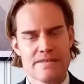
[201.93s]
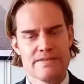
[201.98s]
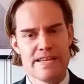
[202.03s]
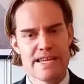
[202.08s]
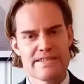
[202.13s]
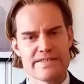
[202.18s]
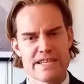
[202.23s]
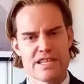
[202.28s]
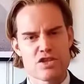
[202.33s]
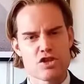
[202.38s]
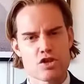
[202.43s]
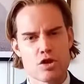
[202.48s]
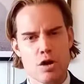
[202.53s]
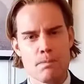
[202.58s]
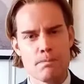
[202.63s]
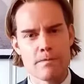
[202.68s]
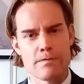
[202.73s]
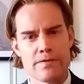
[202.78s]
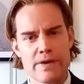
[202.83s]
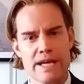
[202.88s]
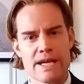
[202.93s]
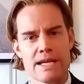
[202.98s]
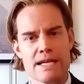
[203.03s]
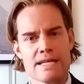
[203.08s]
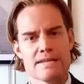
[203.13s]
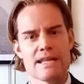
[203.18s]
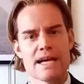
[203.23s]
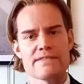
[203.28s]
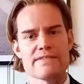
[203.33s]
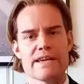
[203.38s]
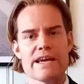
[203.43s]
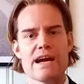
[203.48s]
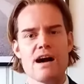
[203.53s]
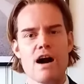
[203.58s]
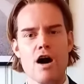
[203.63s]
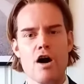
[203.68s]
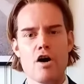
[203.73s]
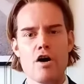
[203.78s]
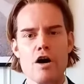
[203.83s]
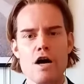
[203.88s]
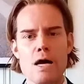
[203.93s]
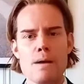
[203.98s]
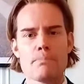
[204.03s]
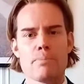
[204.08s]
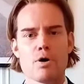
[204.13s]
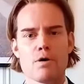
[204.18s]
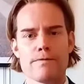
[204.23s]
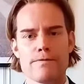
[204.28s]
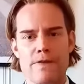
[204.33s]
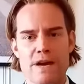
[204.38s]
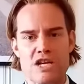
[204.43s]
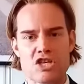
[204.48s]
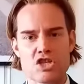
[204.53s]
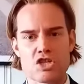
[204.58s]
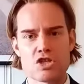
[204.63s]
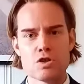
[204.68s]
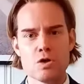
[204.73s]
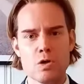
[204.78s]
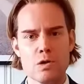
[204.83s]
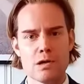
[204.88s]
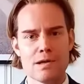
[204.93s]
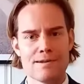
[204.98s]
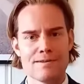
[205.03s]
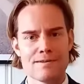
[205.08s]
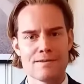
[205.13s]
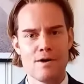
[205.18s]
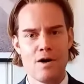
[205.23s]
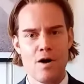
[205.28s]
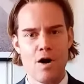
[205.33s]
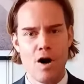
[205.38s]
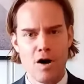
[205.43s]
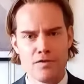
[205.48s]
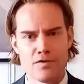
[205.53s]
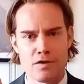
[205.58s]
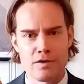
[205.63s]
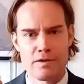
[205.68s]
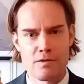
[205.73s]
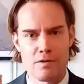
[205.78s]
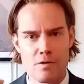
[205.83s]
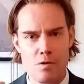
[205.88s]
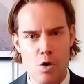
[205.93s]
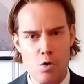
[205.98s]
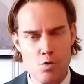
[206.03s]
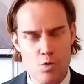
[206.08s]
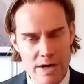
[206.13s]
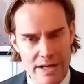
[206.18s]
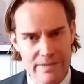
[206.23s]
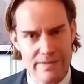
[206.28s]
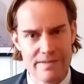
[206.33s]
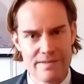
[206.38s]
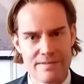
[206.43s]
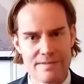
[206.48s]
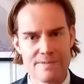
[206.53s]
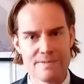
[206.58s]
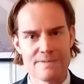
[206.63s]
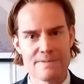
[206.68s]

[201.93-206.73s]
This is something that they are professional on or with.